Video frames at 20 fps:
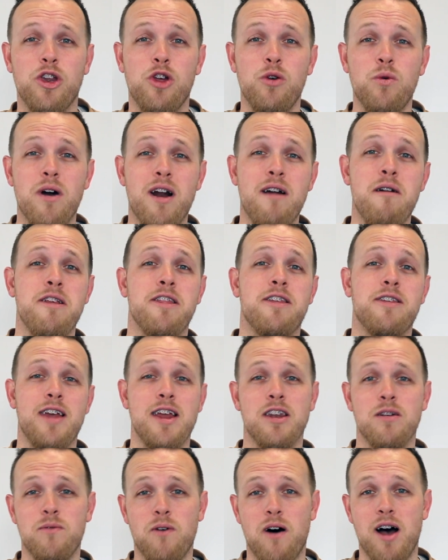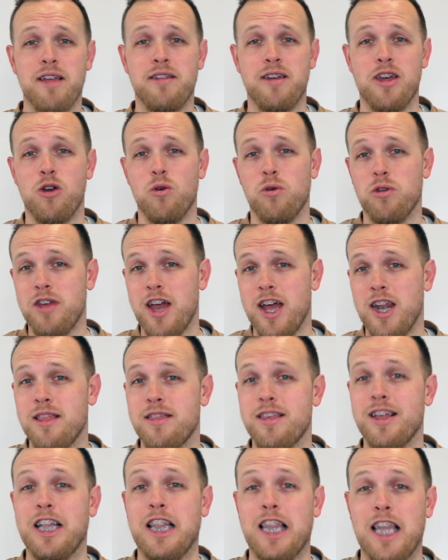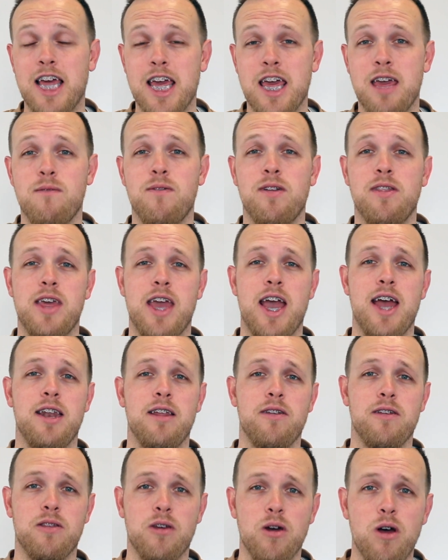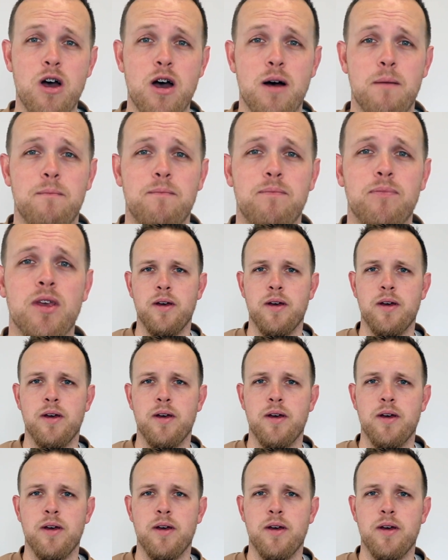you are incentivizing your tenant to leave at the end of the term.